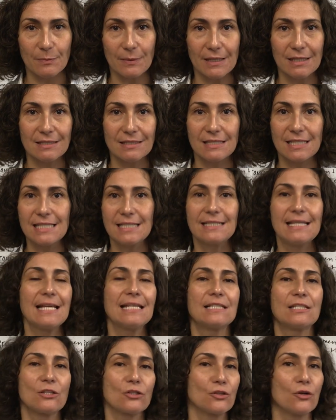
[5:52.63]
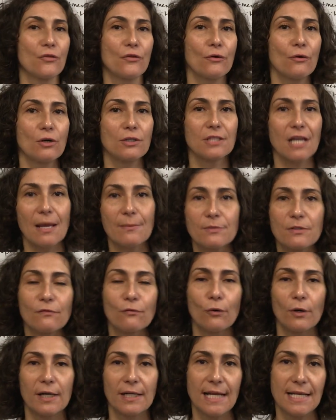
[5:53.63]
because these days there are types of
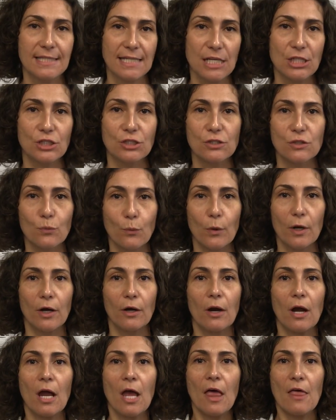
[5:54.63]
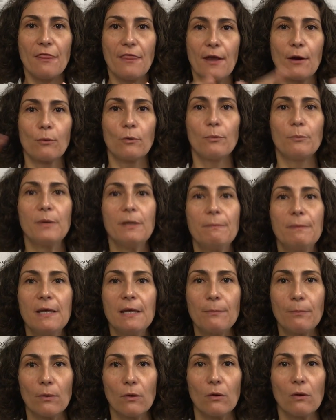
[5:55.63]
organizations where there will be
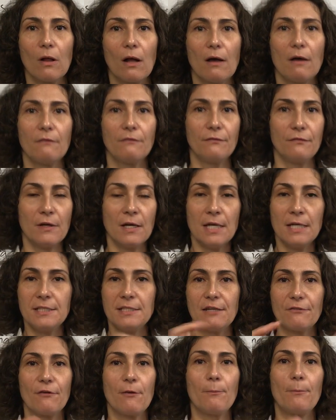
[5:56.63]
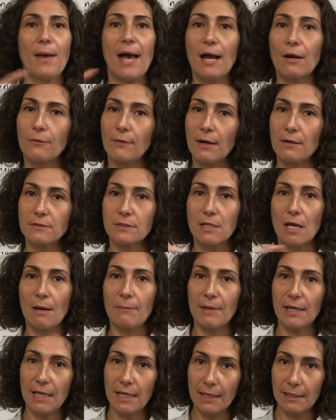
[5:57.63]
people of different backgrounds
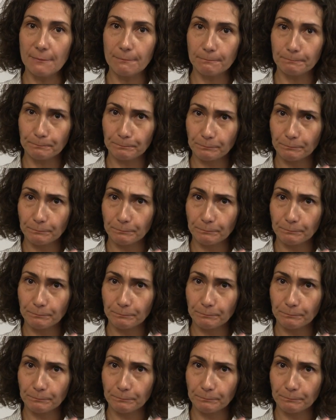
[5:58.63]
coming in